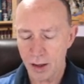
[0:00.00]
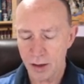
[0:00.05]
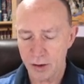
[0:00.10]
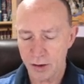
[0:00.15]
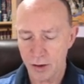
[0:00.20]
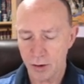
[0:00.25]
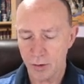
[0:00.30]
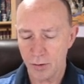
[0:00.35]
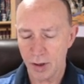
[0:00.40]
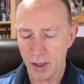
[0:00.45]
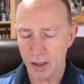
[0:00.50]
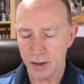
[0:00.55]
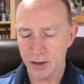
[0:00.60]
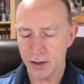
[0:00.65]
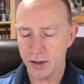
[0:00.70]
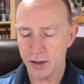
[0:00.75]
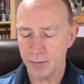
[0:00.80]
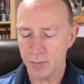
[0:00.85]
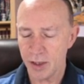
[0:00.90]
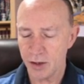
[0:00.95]
So uh,
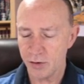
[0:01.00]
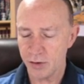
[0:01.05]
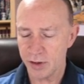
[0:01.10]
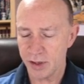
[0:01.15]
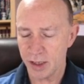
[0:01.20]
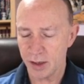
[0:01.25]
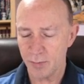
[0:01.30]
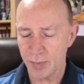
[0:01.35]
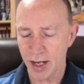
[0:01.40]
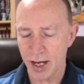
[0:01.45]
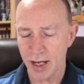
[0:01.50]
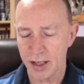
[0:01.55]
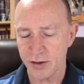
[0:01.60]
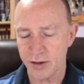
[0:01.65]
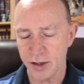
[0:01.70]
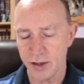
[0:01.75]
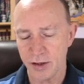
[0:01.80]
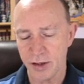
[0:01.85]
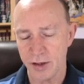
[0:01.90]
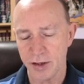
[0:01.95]
just some interesting
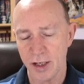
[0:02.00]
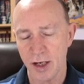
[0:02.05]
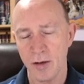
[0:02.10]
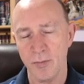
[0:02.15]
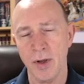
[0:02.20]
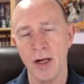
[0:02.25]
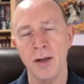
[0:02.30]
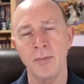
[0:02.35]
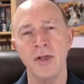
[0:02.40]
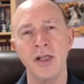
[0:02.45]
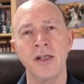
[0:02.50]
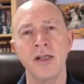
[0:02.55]
passages there, but I'm just